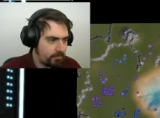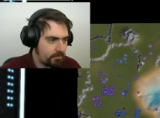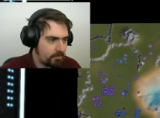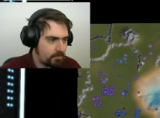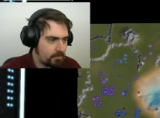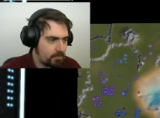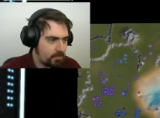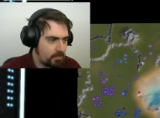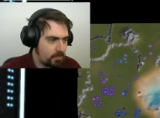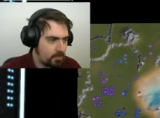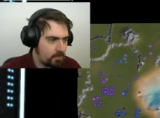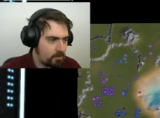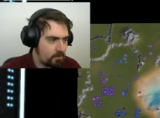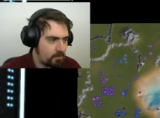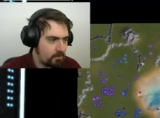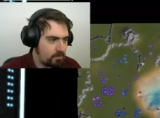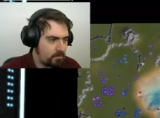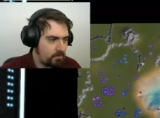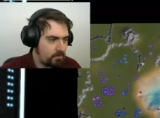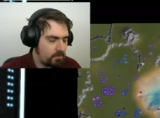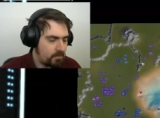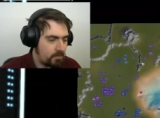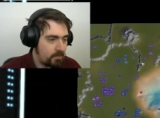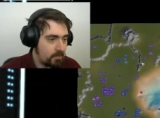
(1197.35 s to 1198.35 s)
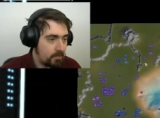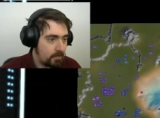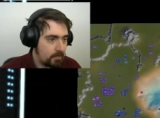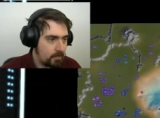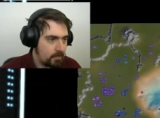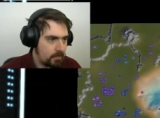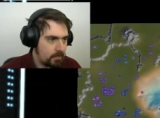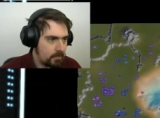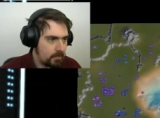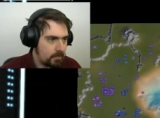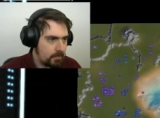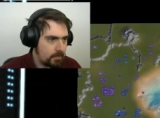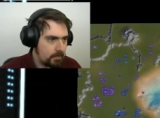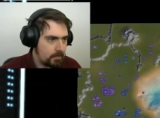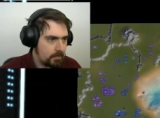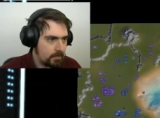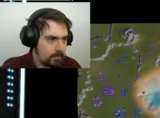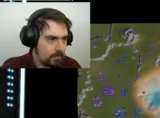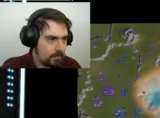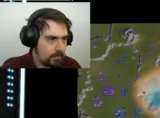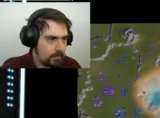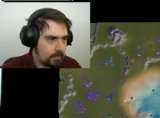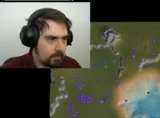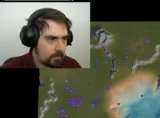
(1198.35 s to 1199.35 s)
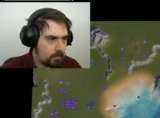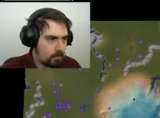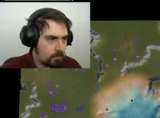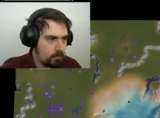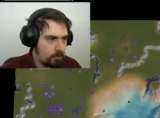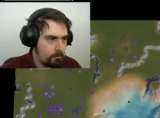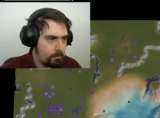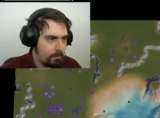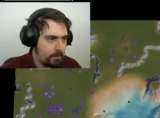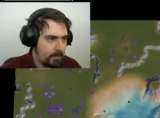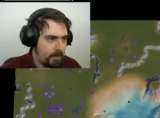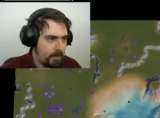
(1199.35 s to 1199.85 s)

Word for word: So, gotta be